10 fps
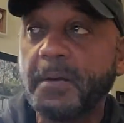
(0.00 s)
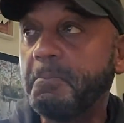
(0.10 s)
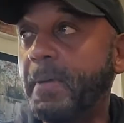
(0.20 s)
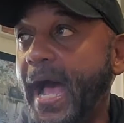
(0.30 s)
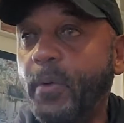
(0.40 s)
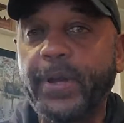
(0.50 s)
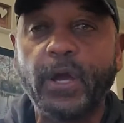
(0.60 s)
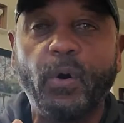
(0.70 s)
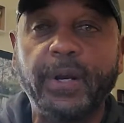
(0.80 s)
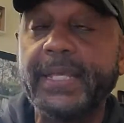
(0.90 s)
My way,
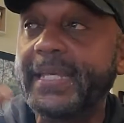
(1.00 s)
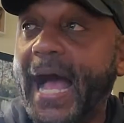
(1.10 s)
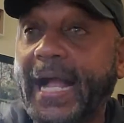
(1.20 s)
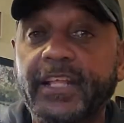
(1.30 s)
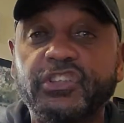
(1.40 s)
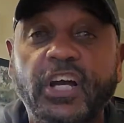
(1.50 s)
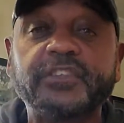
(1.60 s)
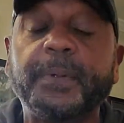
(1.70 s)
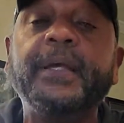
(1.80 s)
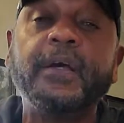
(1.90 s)
only Yah can judge
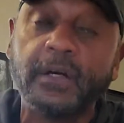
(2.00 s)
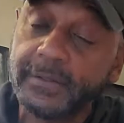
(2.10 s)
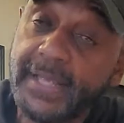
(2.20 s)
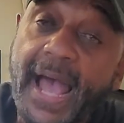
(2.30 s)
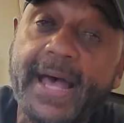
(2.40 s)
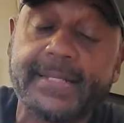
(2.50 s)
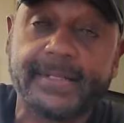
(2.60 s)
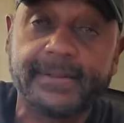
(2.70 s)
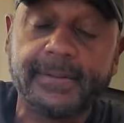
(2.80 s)
me. Yes.